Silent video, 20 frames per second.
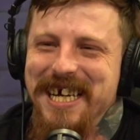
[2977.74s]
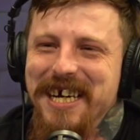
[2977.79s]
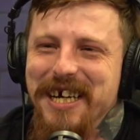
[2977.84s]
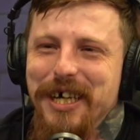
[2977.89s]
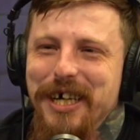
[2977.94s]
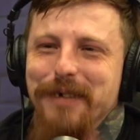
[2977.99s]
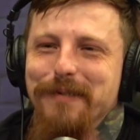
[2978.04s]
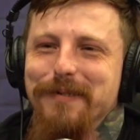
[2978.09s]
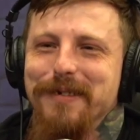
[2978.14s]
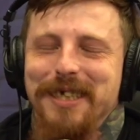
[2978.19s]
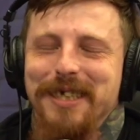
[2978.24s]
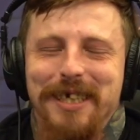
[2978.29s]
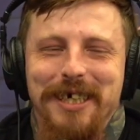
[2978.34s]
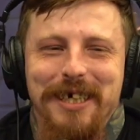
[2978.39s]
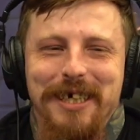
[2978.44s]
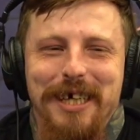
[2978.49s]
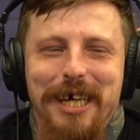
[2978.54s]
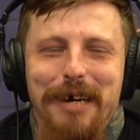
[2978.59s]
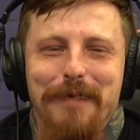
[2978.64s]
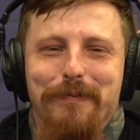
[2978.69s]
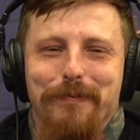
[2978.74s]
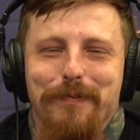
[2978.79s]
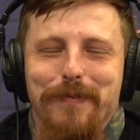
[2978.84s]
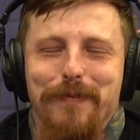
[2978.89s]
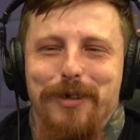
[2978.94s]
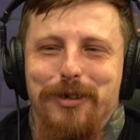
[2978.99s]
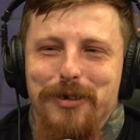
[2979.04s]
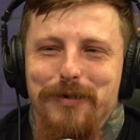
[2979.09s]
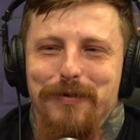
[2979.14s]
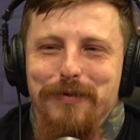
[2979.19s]
I was
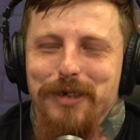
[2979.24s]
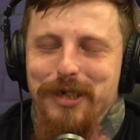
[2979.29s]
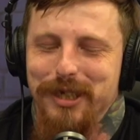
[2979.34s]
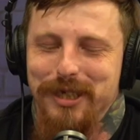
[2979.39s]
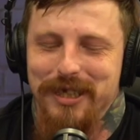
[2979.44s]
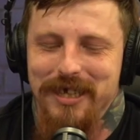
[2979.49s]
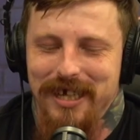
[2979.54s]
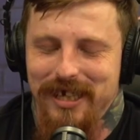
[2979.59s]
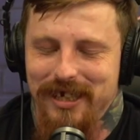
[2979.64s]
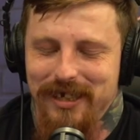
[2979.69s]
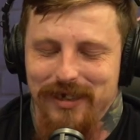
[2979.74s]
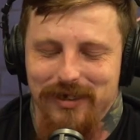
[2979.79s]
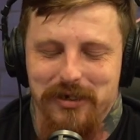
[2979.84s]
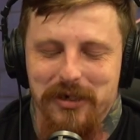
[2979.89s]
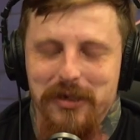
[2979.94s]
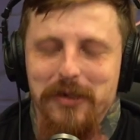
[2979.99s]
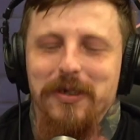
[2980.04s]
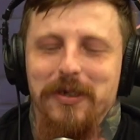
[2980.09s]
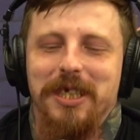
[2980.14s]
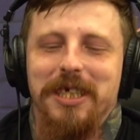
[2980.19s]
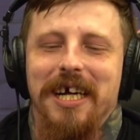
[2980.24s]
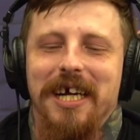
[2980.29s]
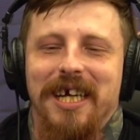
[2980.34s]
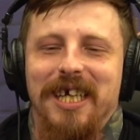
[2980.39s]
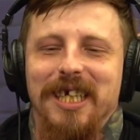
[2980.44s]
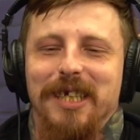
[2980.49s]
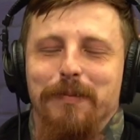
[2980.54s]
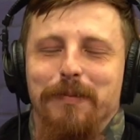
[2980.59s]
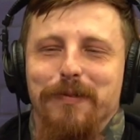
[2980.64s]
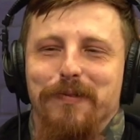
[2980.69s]
like 2
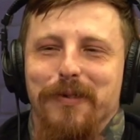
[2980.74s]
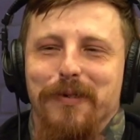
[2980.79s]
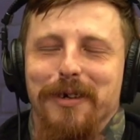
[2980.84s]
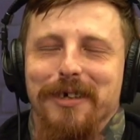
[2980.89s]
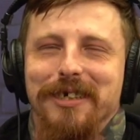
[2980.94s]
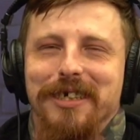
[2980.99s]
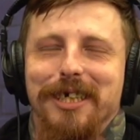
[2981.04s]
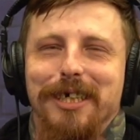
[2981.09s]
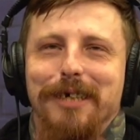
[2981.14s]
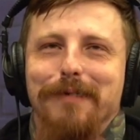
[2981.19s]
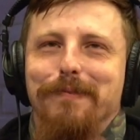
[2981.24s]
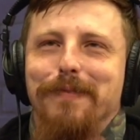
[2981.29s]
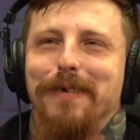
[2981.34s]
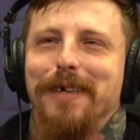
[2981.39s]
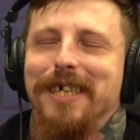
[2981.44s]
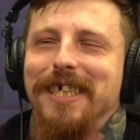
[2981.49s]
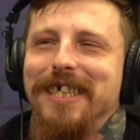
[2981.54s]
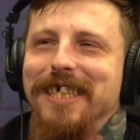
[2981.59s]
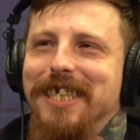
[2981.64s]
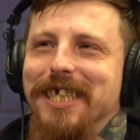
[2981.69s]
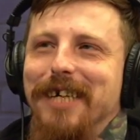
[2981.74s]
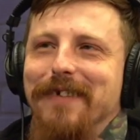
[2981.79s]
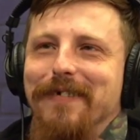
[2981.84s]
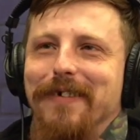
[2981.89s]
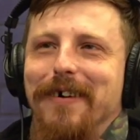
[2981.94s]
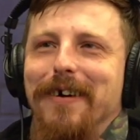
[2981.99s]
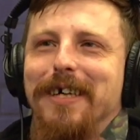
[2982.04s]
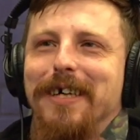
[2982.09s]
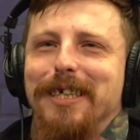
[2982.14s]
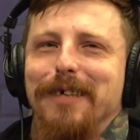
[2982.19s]
seconds before I was like, fucking
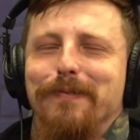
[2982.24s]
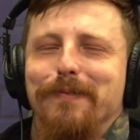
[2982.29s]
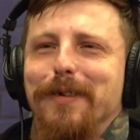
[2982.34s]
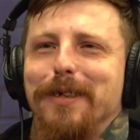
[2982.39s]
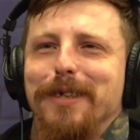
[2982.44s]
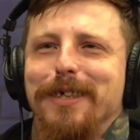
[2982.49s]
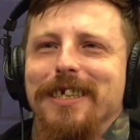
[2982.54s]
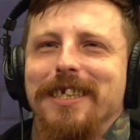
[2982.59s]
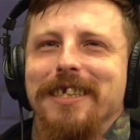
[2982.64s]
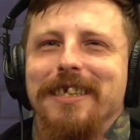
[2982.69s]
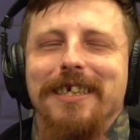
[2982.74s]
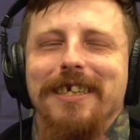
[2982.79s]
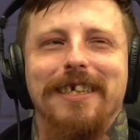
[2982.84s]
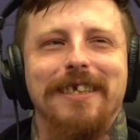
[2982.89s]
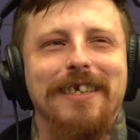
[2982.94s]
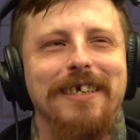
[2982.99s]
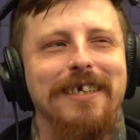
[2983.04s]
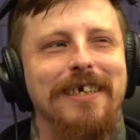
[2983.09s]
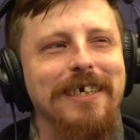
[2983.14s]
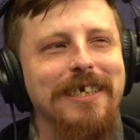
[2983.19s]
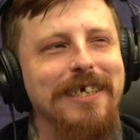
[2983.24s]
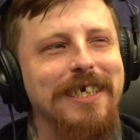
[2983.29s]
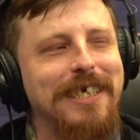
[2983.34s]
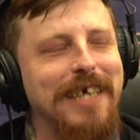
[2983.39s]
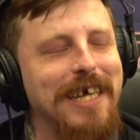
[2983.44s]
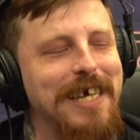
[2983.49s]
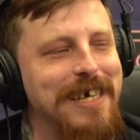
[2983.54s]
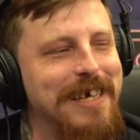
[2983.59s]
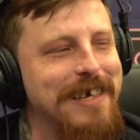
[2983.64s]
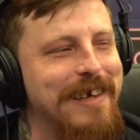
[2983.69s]
J-Rock. Because at first I was like, did he just
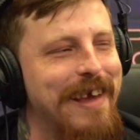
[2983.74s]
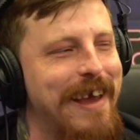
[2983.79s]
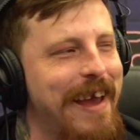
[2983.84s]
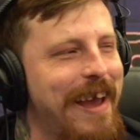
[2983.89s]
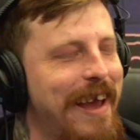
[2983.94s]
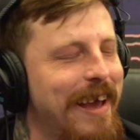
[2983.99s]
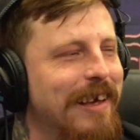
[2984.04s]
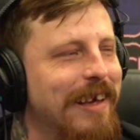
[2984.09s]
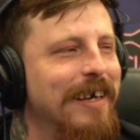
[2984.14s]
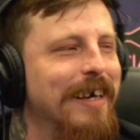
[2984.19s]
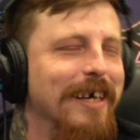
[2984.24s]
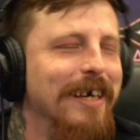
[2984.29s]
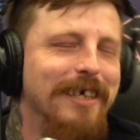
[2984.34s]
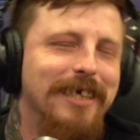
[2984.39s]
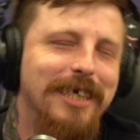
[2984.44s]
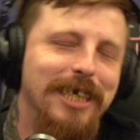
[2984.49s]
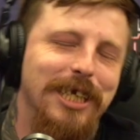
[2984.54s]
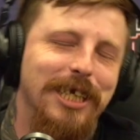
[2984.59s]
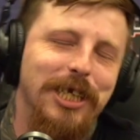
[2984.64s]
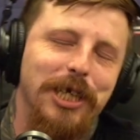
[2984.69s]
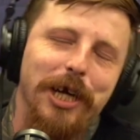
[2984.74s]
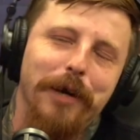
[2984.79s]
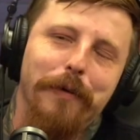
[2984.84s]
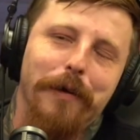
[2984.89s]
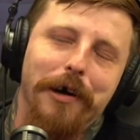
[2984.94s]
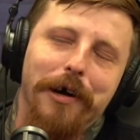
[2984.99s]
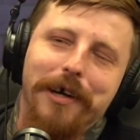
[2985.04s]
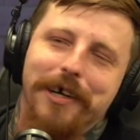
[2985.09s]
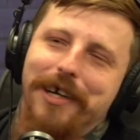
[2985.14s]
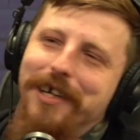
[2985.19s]
say yeah? It's
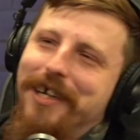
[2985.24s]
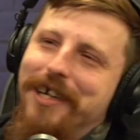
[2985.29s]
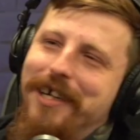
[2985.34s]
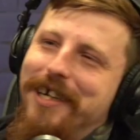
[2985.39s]
J-Rocks.